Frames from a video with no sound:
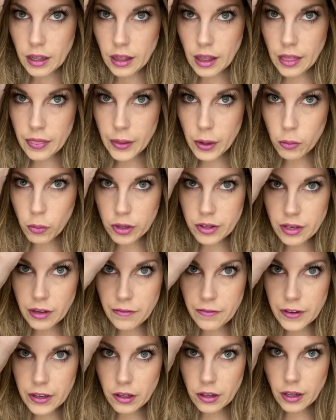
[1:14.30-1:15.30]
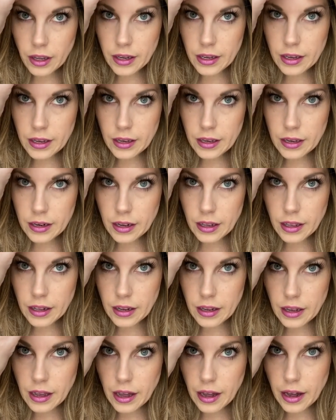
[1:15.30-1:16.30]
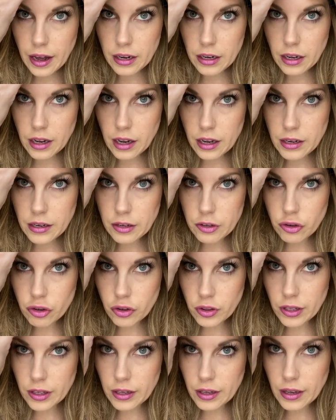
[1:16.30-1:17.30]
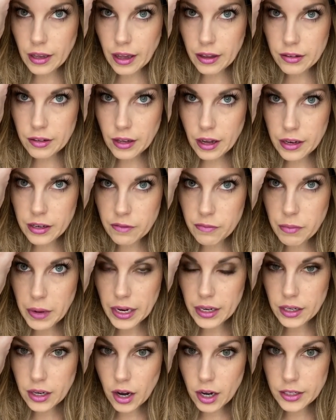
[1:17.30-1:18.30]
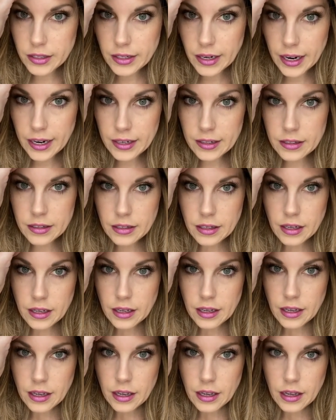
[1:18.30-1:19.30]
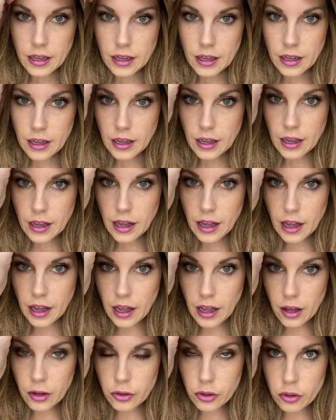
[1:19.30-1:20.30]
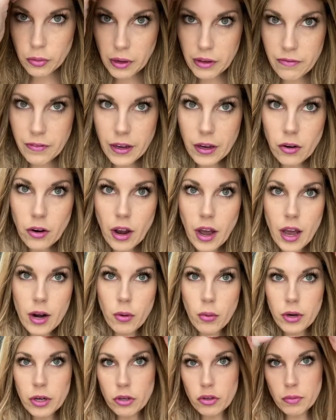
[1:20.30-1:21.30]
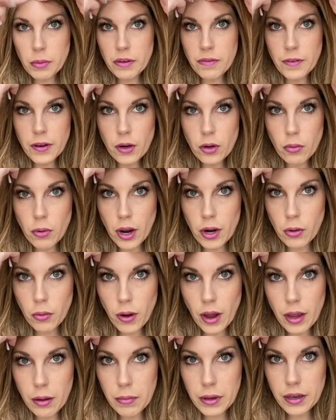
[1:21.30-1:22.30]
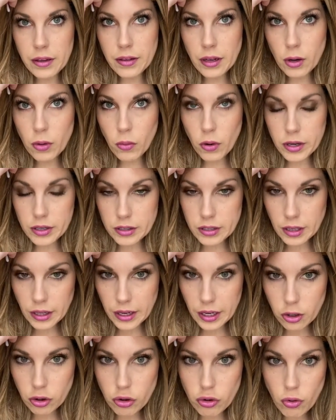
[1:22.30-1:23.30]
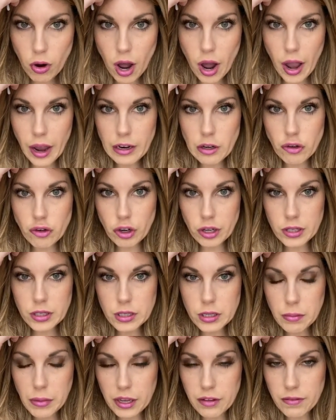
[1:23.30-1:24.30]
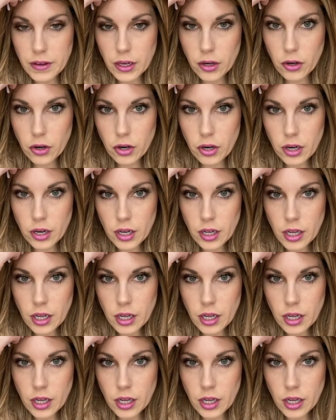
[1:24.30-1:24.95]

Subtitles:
And then once I feel like it initially has kind of made contact, I'll use my finger. I don't want to use my finger right away because I don't want it to like dry just to my finger.